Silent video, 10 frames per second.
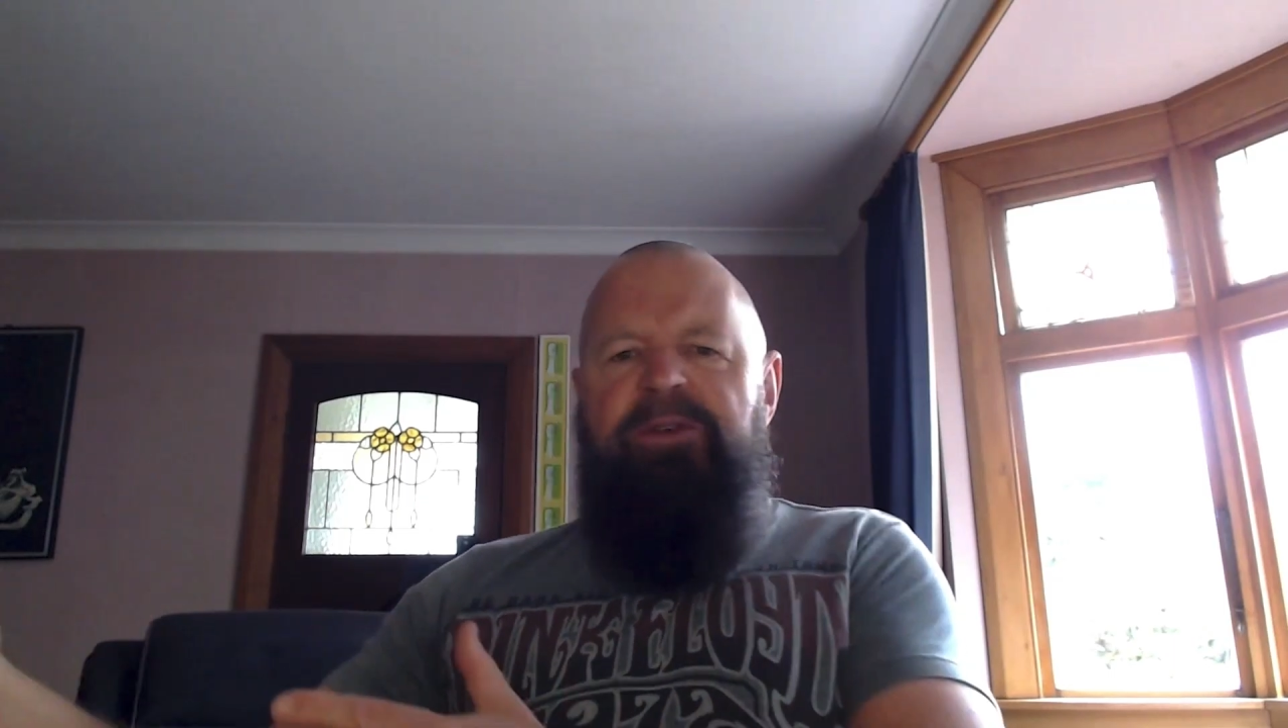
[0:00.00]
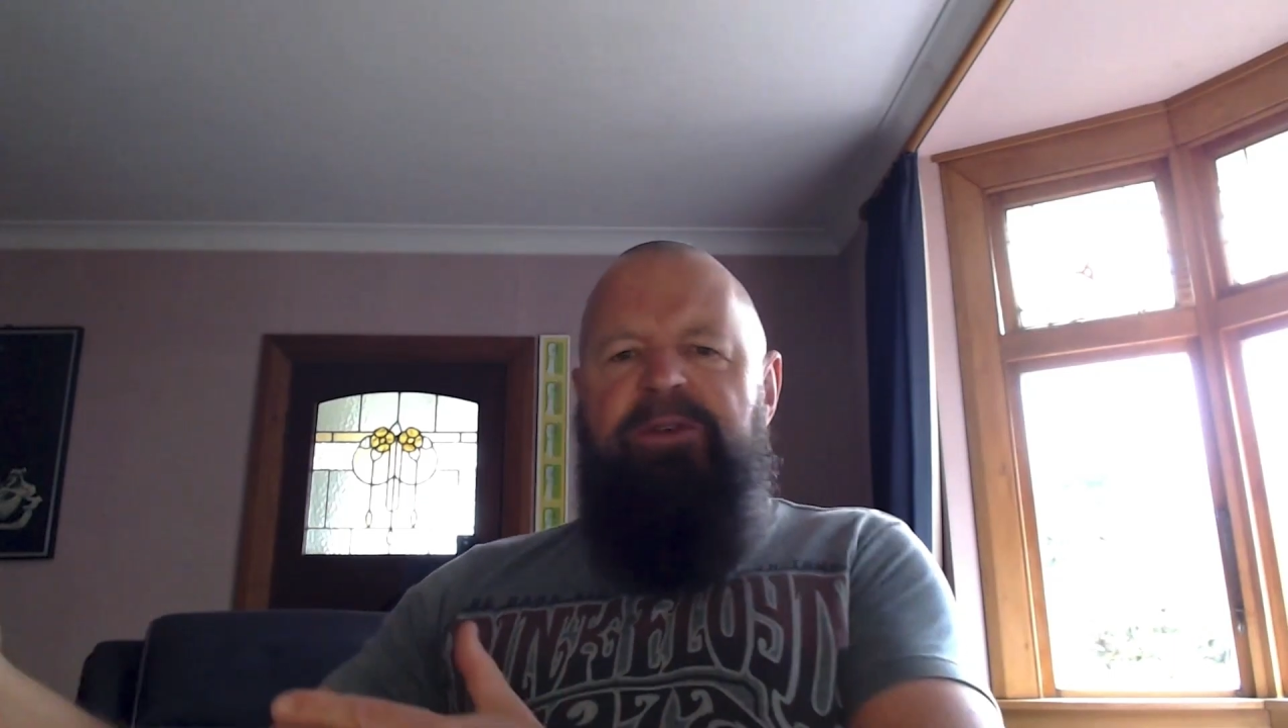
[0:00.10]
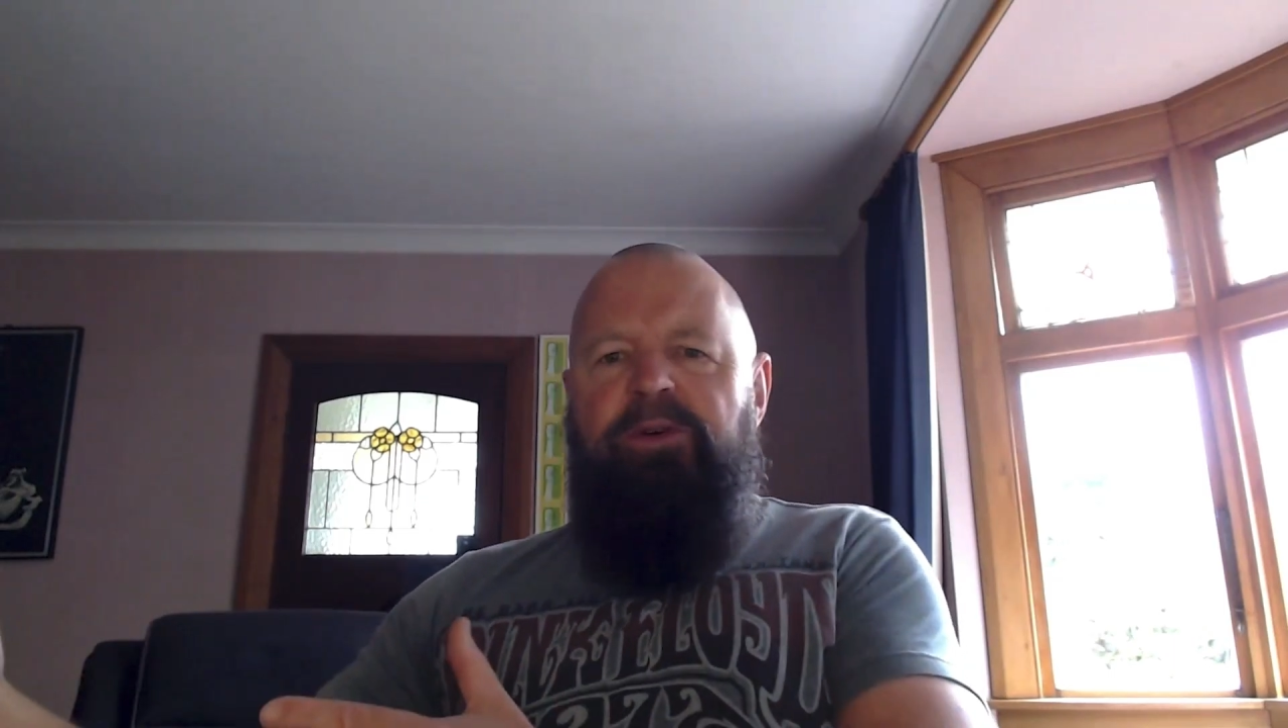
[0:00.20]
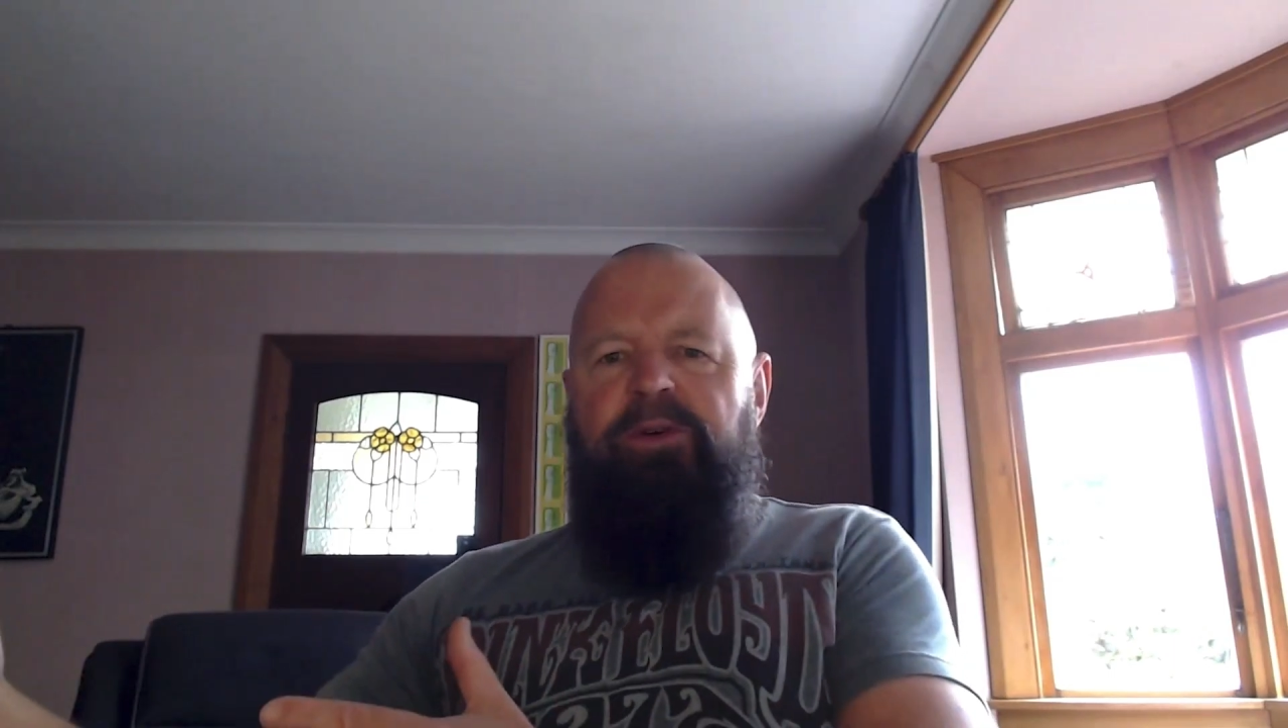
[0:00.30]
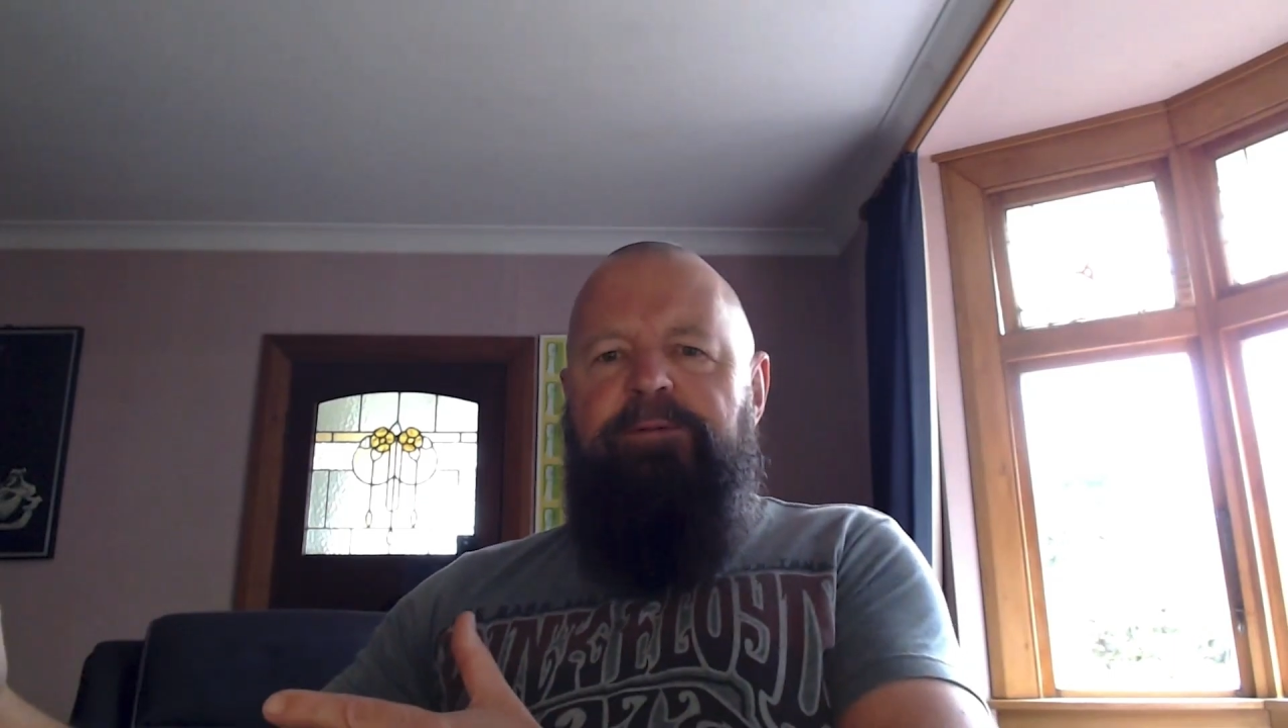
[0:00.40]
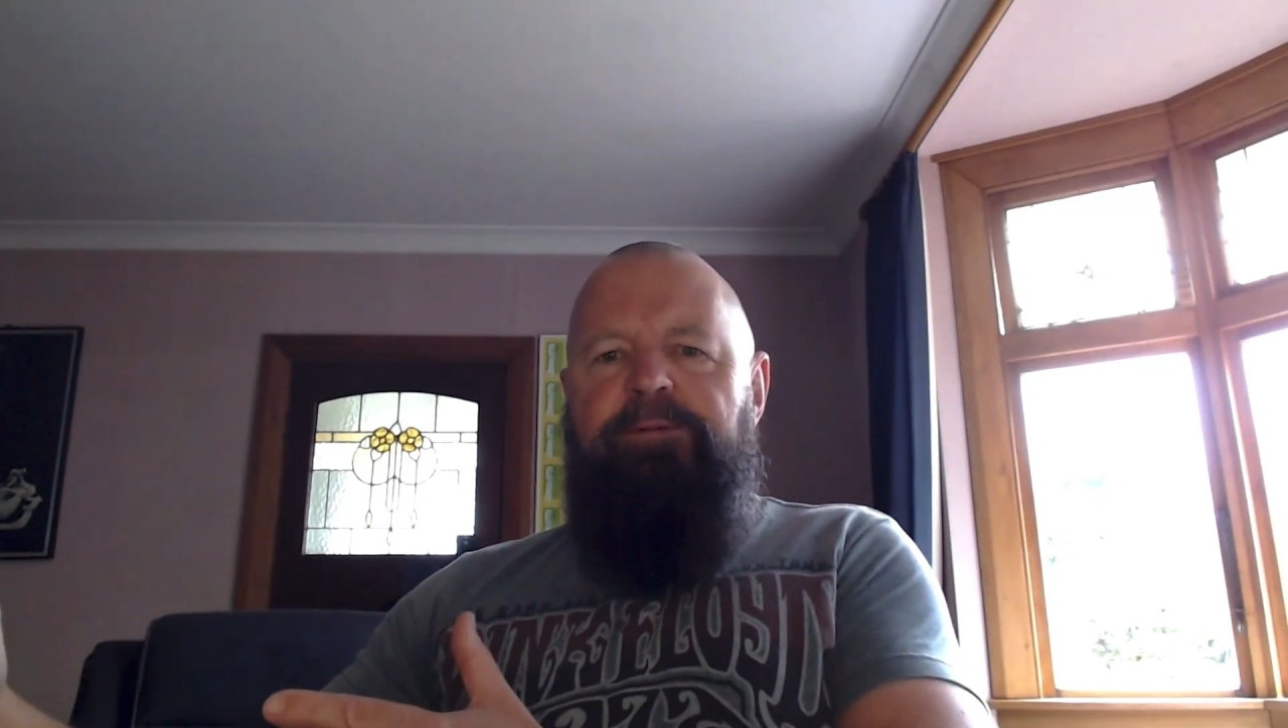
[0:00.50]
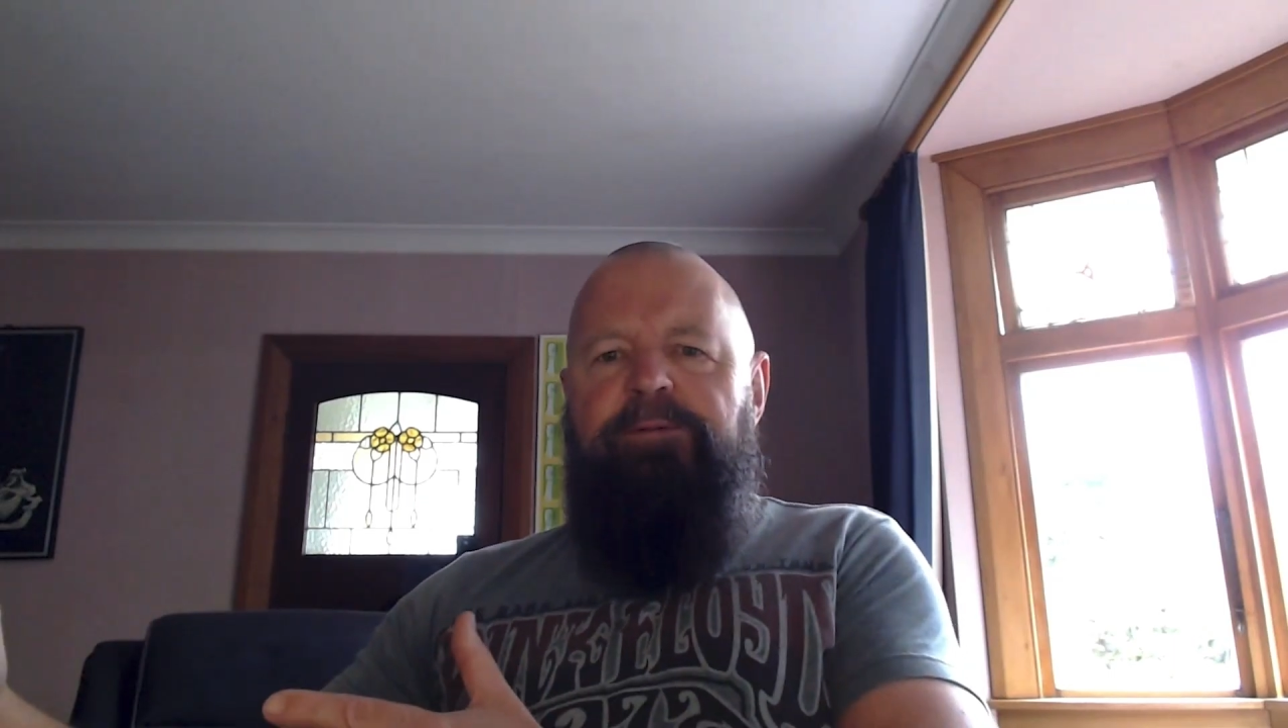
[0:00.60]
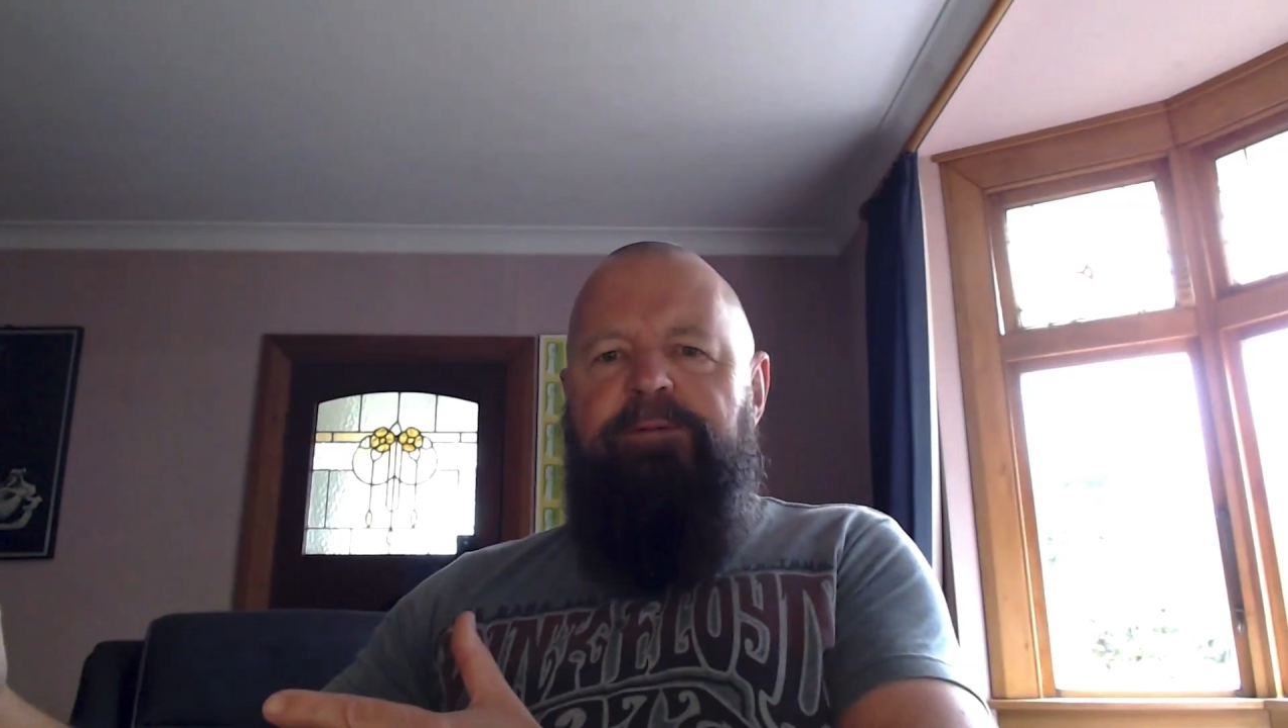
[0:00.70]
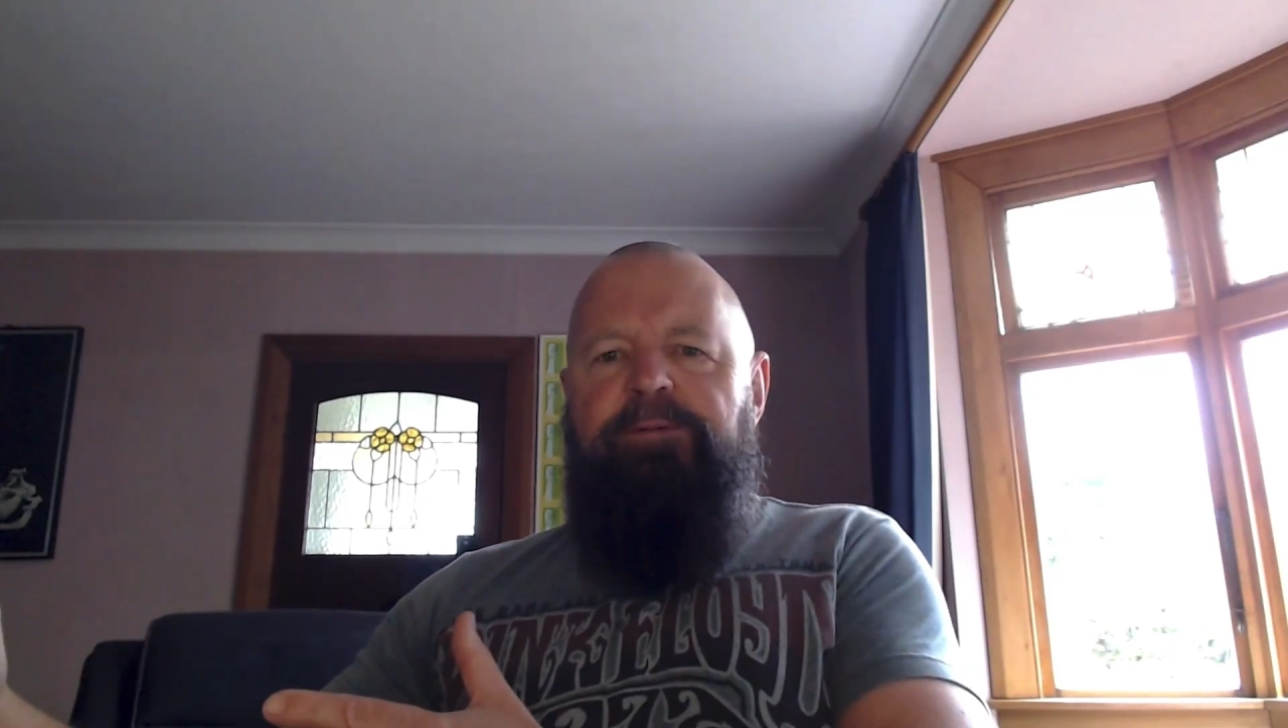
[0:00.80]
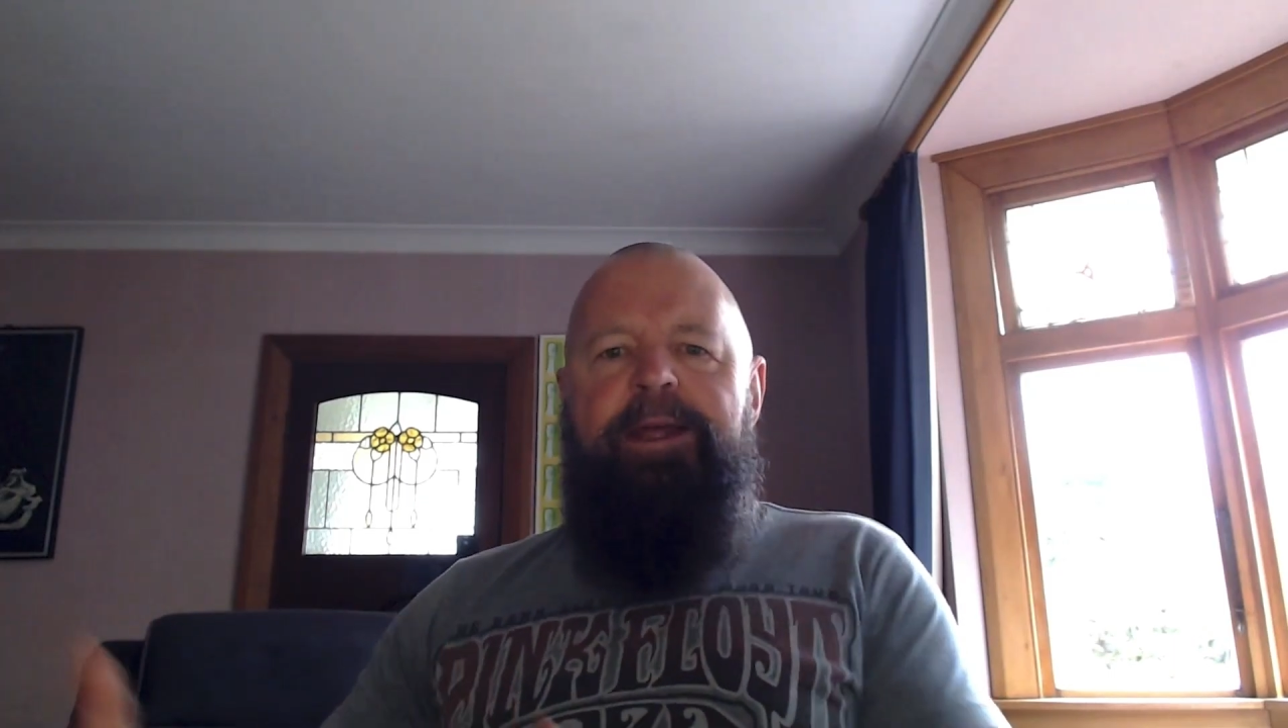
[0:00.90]
story
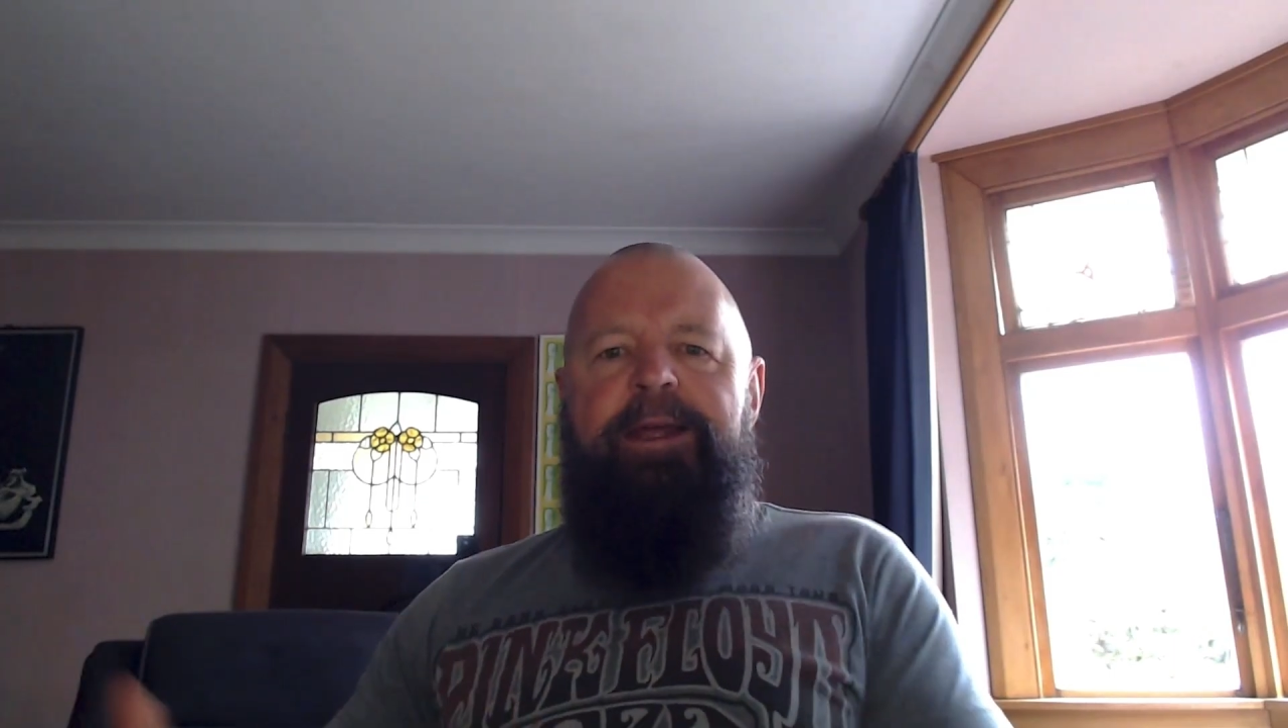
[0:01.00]
forward?